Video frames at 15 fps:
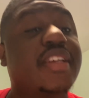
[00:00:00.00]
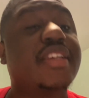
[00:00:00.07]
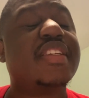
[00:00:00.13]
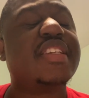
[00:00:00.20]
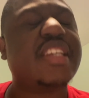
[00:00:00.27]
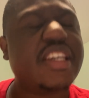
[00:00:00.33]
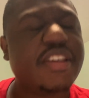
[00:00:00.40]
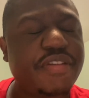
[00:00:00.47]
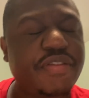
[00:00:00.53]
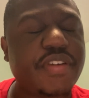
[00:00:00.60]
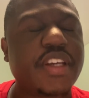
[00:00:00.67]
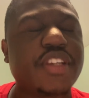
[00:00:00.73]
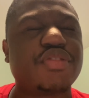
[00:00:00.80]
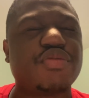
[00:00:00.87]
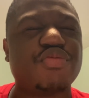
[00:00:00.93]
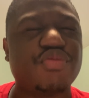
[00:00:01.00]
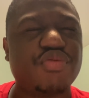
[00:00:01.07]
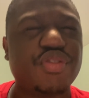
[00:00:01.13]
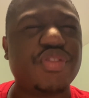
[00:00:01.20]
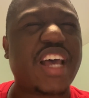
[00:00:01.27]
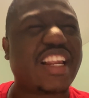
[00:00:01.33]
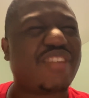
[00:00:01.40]
defense,
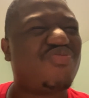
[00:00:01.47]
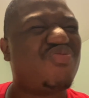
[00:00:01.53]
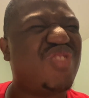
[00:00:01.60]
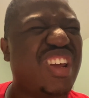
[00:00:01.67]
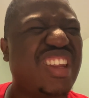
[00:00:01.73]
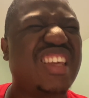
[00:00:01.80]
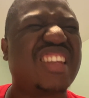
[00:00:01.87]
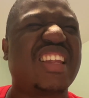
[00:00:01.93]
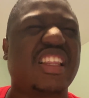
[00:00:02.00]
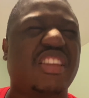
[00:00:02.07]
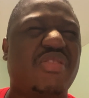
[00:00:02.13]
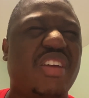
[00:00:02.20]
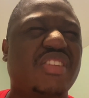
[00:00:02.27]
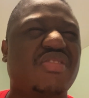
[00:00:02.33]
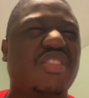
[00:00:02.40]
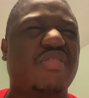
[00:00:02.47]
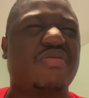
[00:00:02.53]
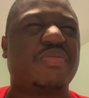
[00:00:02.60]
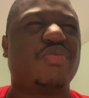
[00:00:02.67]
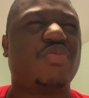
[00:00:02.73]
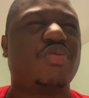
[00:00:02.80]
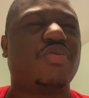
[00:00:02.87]
I really like what I
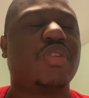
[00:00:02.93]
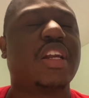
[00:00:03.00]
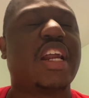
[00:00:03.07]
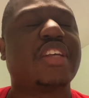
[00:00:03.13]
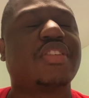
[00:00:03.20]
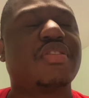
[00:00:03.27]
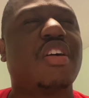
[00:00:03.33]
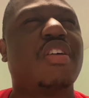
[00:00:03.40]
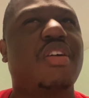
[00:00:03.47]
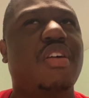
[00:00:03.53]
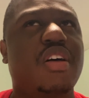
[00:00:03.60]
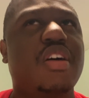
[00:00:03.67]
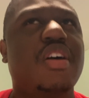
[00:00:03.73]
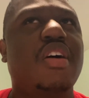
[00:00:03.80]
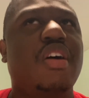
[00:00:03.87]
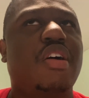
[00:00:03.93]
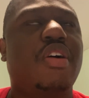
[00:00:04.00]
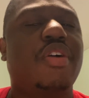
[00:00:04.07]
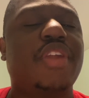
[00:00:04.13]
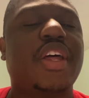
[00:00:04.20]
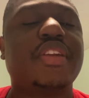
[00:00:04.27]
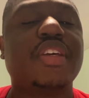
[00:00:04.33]
saw
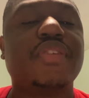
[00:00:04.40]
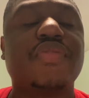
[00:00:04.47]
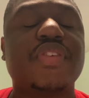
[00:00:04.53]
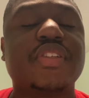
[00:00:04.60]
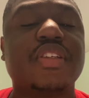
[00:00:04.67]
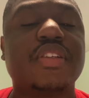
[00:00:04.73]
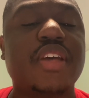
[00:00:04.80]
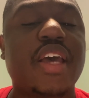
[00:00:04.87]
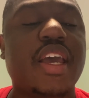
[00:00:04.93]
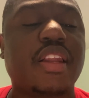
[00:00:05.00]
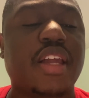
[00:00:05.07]
on that defense today.